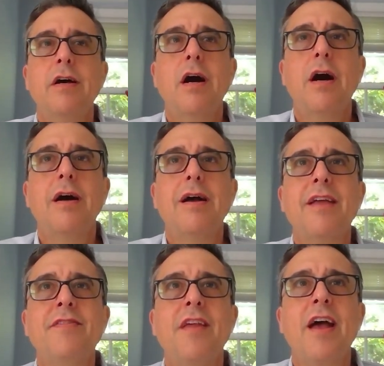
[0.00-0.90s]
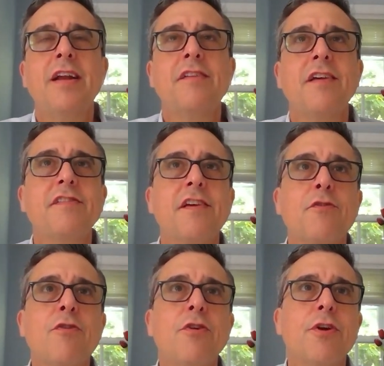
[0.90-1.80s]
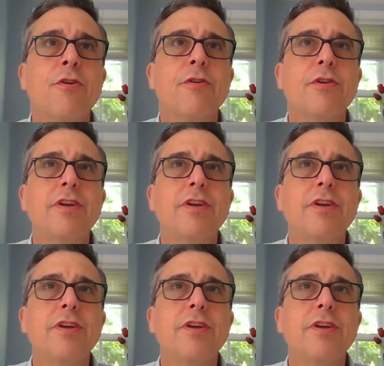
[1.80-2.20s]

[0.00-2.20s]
And as I said earlier,